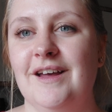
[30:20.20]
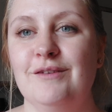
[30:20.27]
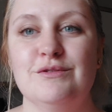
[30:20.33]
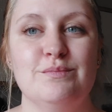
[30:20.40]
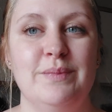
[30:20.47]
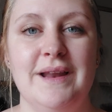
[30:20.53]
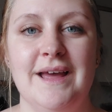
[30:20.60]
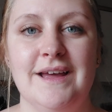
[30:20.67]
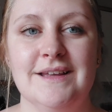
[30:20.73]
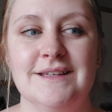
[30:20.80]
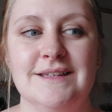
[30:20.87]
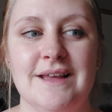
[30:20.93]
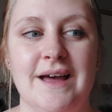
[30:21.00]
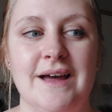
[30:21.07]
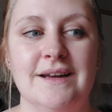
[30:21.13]

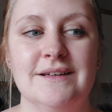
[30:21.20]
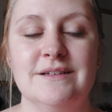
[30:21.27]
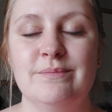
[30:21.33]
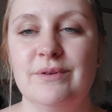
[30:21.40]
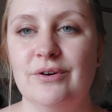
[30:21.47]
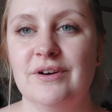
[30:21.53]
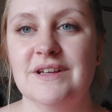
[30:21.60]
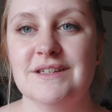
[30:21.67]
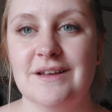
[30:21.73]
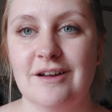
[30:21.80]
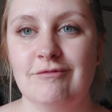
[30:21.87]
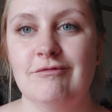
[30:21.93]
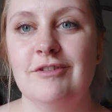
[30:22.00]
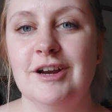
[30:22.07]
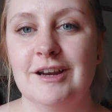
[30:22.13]
bliss. And to be honest, I
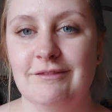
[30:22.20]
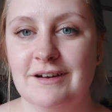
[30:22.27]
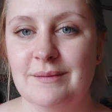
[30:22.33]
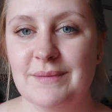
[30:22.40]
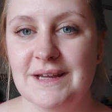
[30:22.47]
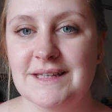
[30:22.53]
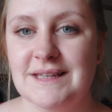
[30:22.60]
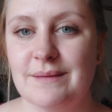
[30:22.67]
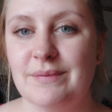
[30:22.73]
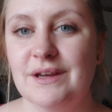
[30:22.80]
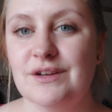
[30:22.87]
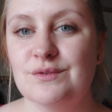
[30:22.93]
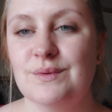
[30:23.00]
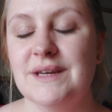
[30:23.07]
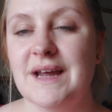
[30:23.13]
really miss it,
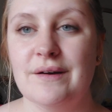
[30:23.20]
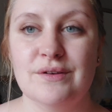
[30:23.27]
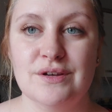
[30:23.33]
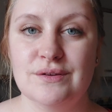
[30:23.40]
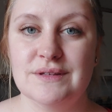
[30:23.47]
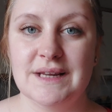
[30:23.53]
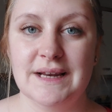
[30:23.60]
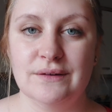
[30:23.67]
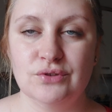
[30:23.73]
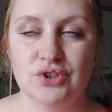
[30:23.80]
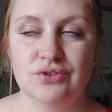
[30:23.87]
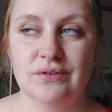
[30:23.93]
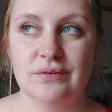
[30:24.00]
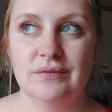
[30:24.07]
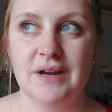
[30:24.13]
because we now use a little
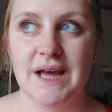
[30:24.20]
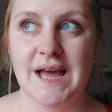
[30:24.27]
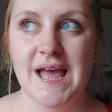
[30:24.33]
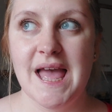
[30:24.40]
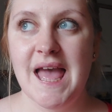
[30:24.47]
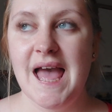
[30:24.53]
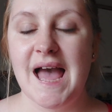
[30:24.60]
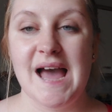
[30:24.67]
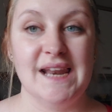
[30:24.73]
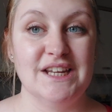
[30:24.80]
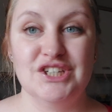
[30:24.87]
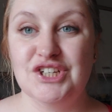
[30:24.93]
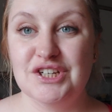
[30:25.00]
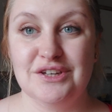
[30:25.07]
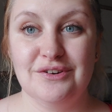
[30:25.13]
stroller and
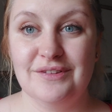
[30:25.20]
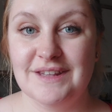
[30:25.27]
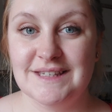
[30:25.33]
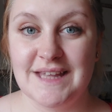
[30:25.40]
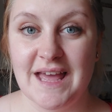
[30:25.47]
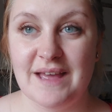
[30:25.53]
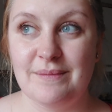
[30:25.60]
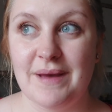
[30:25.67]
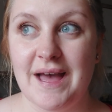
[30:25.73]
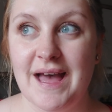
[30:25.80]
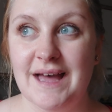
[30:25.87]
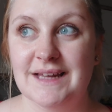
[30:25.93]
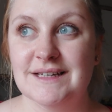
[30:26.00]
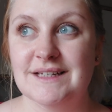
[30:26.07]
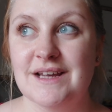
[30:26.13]
it's just not the same,
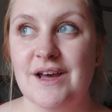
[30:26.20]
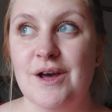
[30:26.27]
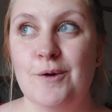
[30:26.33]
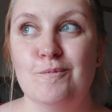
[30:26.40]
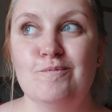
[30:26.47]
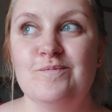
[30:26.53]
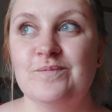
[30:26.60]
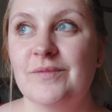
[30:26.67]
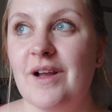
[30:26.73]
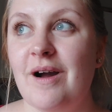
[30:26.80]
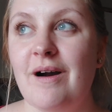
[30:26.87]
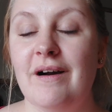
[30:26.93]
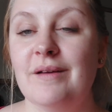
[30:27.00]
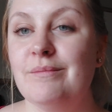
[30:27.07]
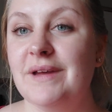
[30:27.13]
and
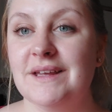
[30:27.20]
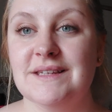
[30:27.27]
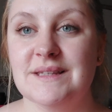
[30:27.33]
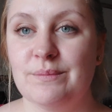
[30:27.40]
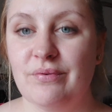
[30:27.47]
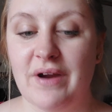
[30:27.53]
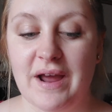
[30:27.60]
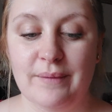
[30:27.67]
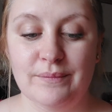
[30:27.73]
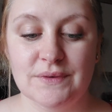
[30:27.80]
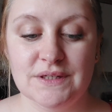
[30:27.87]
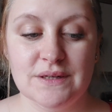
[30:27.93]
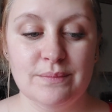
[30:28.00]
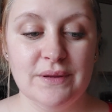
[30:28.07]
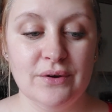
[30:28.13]
I miss the pram.
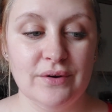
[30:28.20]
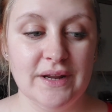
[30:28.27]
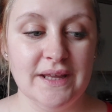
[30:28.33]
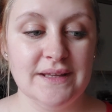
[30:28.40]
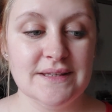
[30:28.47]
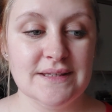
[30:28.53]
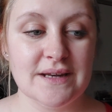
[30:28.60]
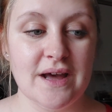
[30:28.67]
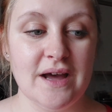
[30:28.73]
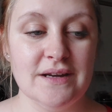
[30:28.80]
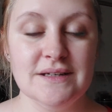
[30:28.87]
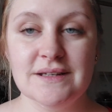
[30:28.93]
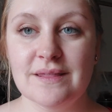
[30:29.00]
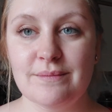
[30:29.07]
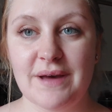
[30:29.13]
To be honest,
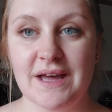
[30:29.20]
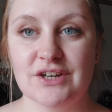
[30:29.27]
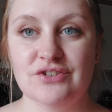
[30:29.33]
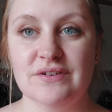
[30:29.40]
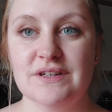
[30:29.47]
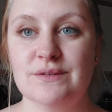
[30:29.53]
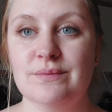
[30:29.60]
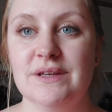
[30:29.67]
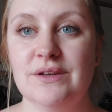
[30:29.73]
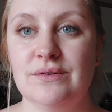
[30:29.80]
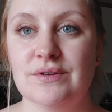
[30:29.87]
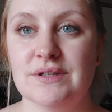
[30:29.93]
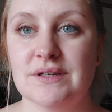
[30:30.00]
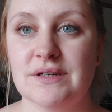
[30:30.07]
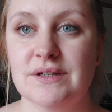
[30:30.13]
under the mattress we
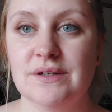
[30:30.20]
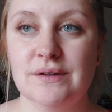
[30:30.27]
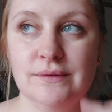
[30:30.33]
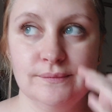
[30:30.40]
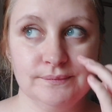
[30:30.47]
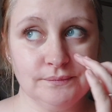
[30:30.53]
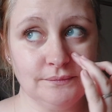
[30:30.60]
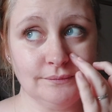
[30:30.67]
used to